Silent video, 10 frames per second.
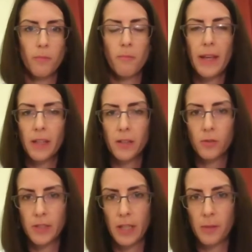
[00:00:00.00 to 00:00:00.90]
medical
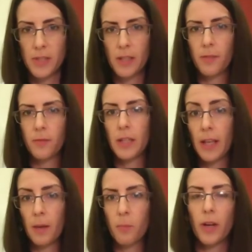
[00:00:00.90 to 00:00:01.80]
teams in
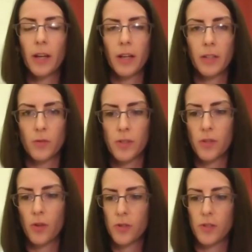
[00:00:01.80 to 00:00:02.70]
neighboring
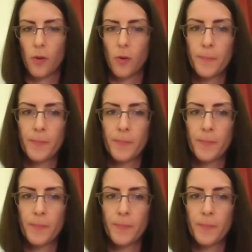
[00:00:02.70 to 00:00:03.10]
countries or so.